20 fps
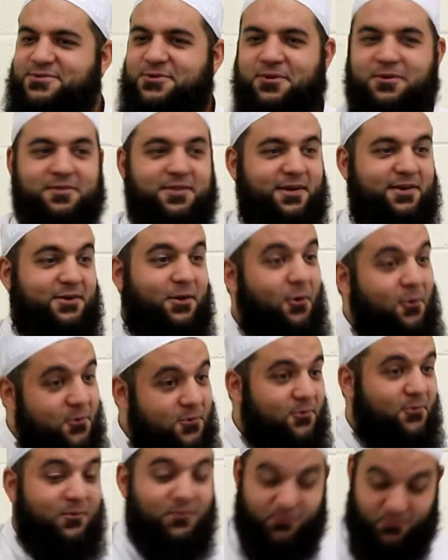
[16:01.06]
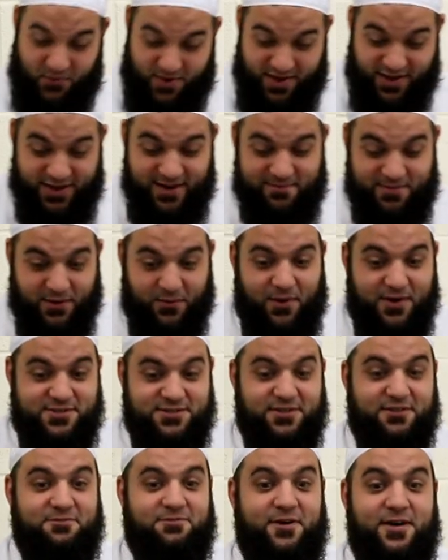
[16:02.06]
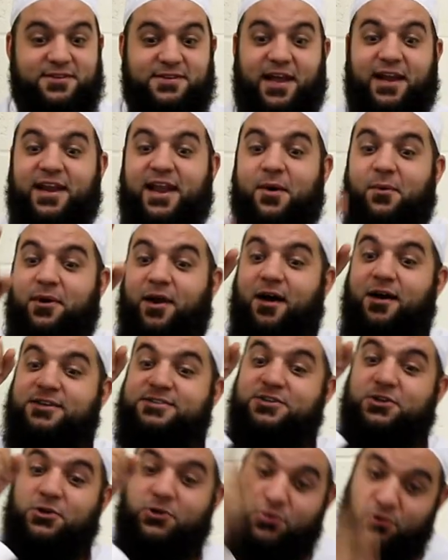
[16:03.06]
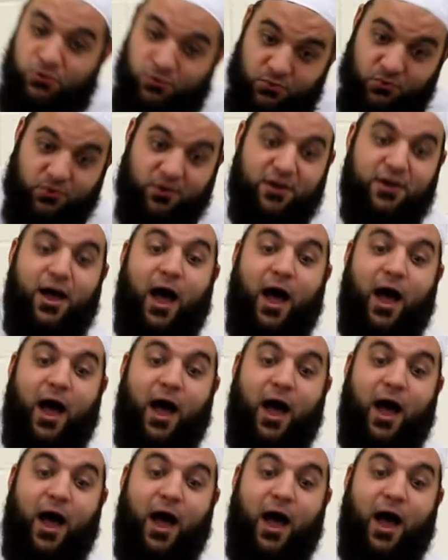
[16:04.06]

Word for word: sort of thing. No, we're going to be questioned first. Allah will ask you